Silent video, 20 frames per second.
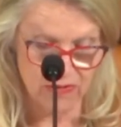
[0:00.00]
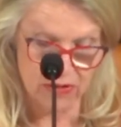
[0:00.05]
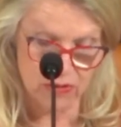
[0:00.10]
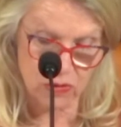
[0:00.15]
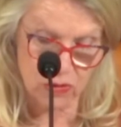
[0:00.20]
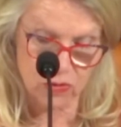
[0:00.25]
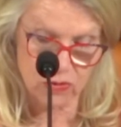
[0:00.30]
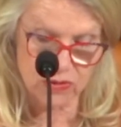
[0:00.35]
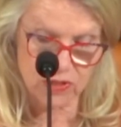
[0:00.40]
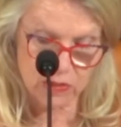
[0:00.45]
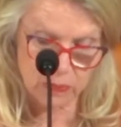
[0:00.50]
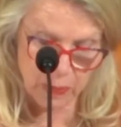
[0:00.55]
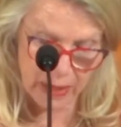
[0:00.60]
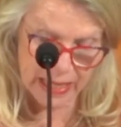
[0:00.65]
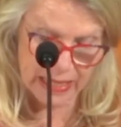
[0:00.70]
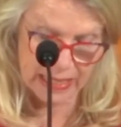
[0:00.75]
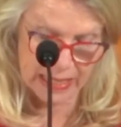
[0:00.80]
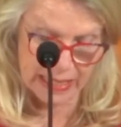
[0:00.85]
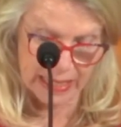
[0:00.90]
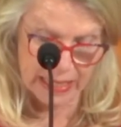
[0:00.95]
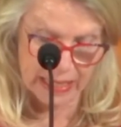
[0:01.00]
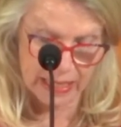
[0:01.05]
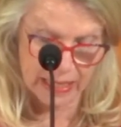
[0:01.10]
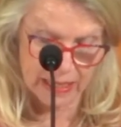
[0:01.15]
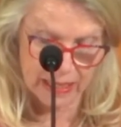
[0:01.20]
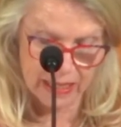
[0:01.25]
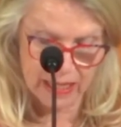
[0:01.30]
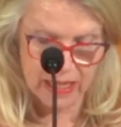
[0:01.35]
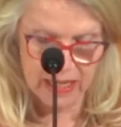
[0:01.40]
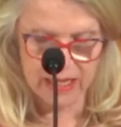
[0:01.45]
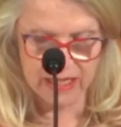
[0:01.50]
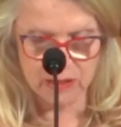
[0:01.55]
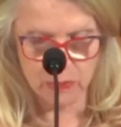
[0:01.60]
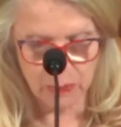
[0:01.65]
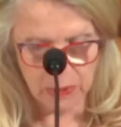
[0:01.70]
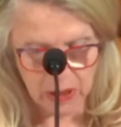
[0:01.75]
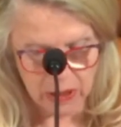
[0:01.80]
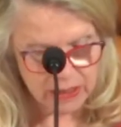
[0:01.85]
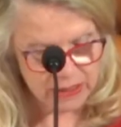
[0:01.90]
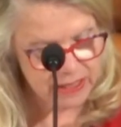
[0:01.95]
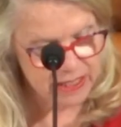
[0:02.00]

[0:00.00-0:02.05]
out of control spending is